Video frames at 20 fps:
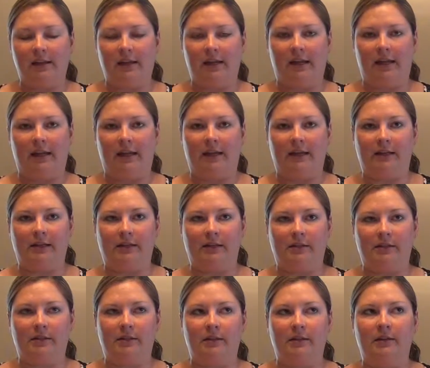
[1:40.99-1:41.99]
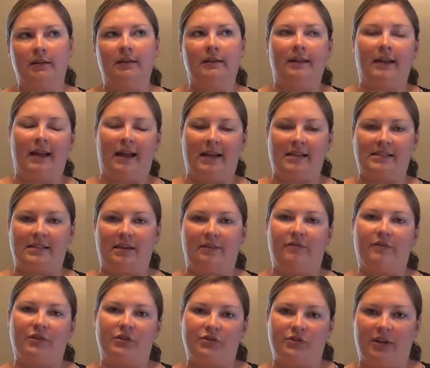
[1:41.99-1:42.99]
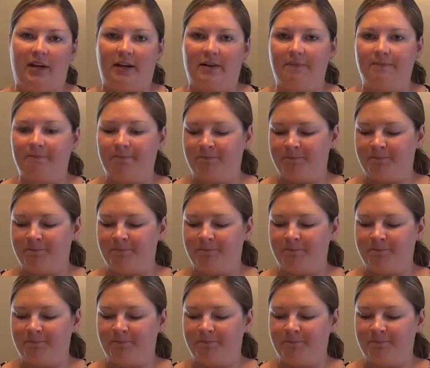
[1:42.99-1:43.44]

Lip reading: and, like I said, for trade.